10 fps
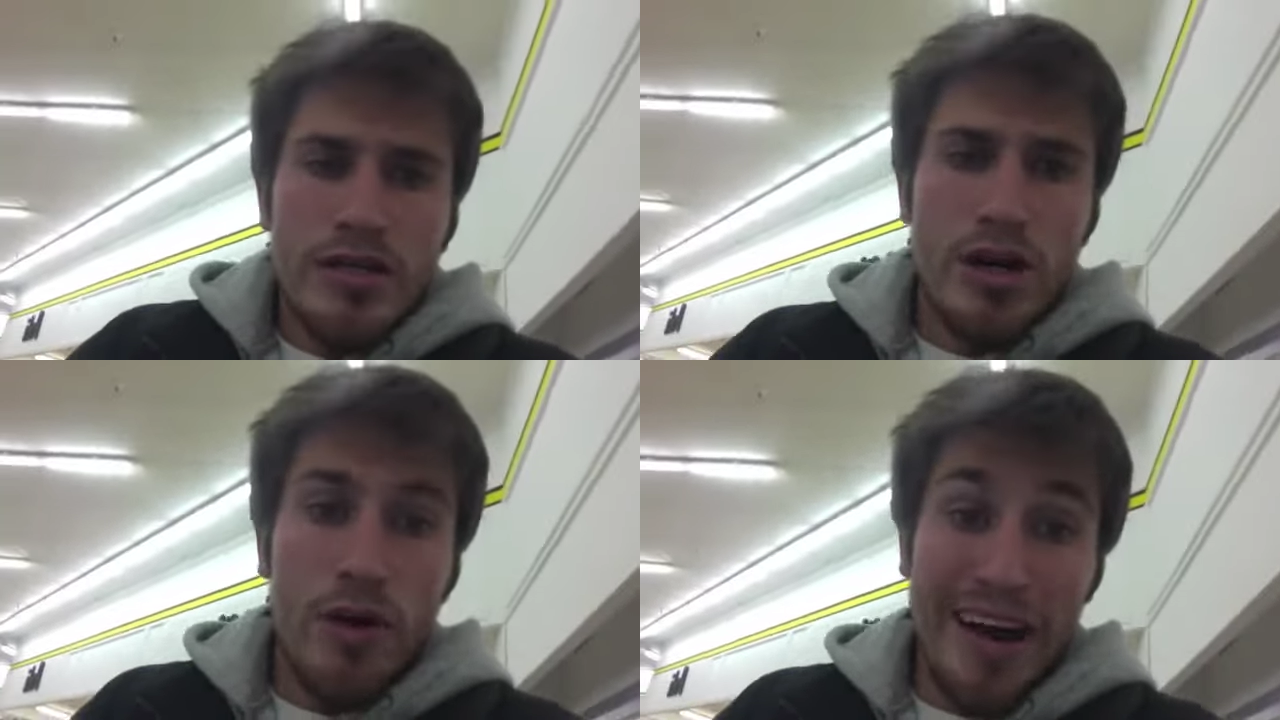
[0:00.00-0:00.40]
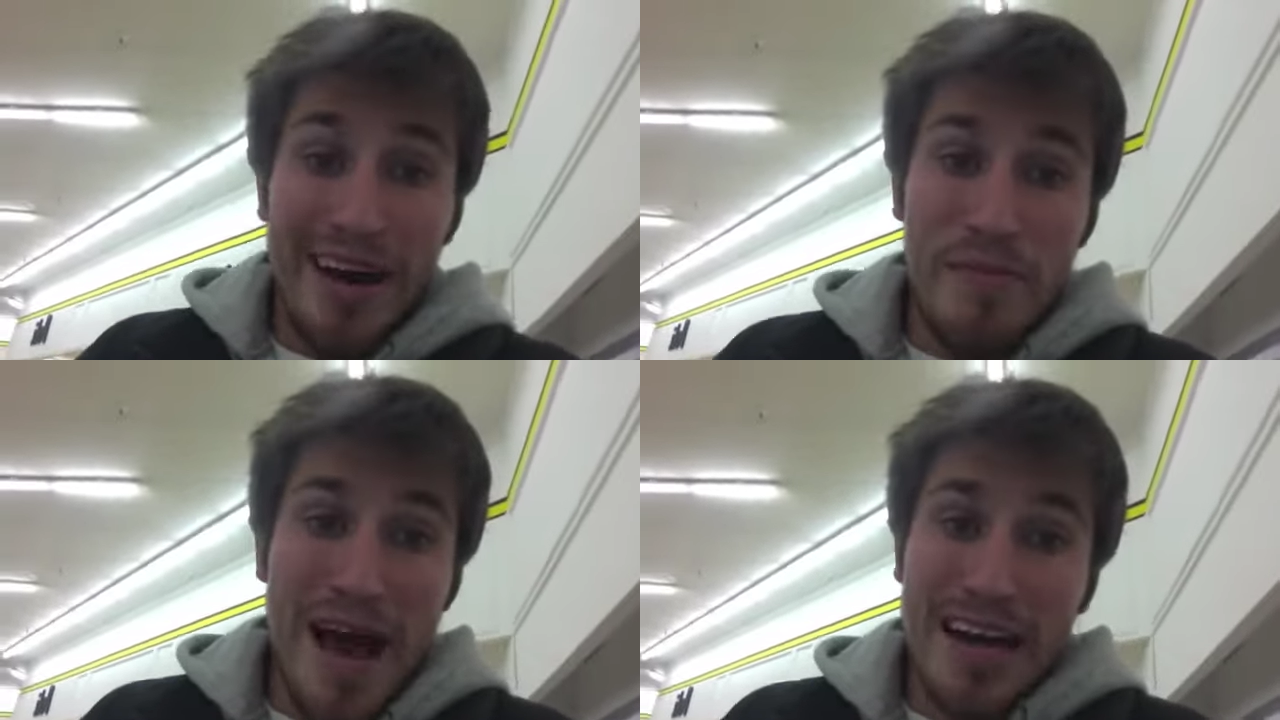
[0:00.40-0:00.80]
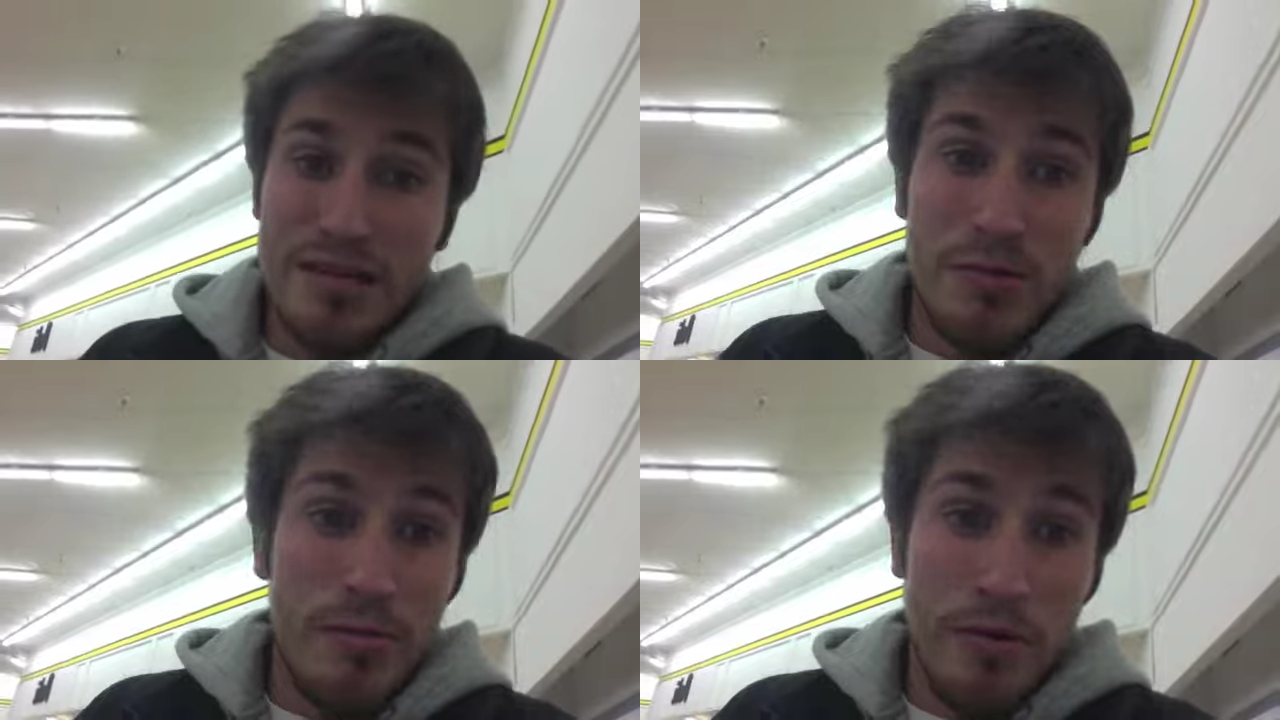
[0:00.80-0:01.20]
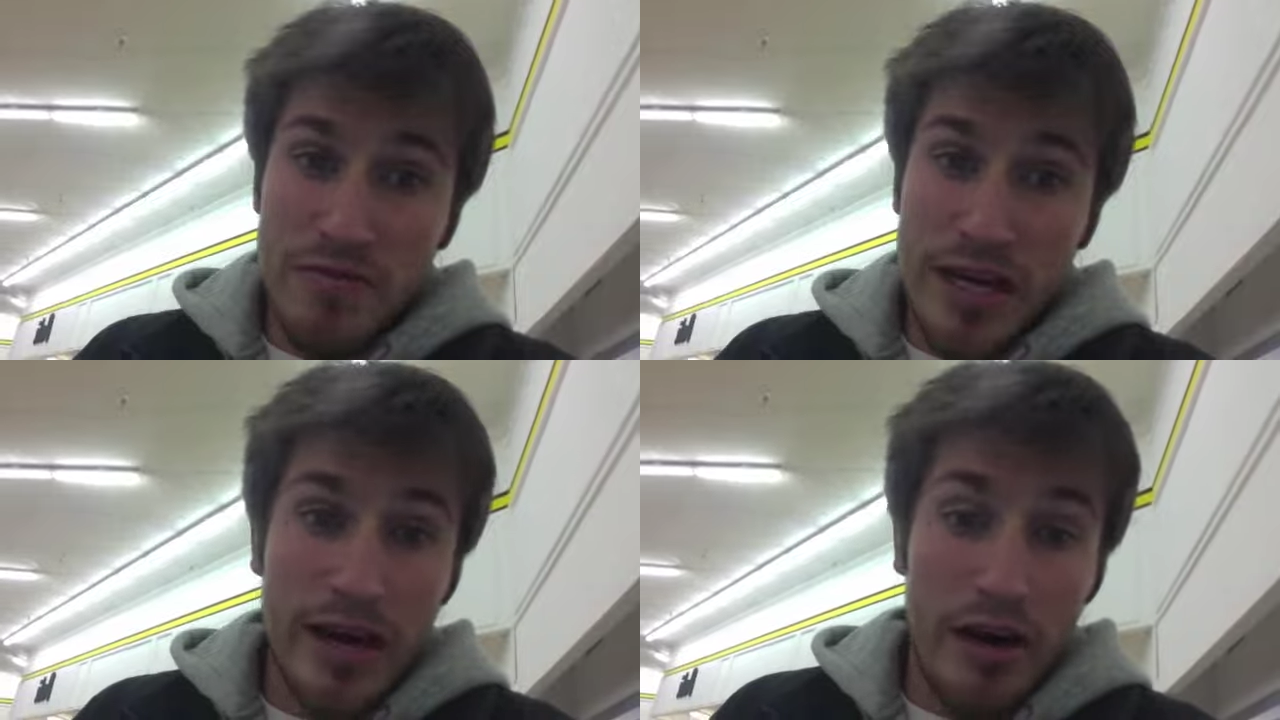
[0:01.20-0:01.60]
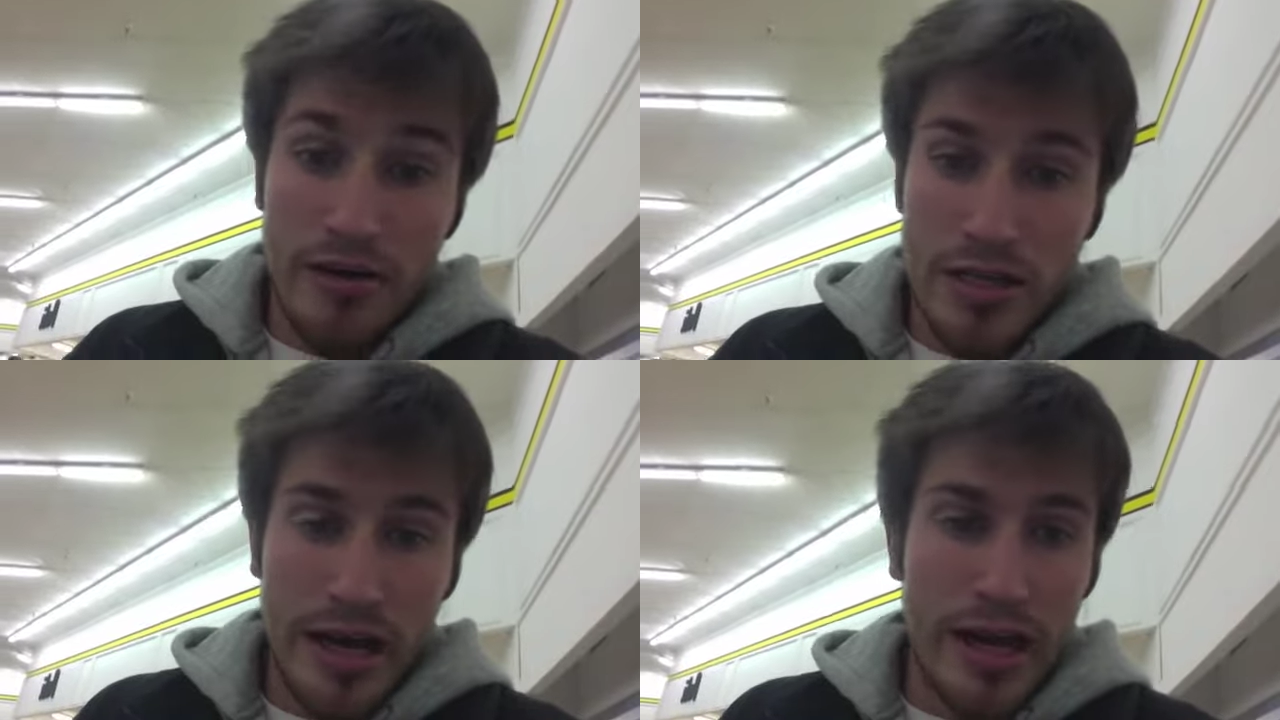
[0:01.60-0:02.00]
So I got a maximum of $10.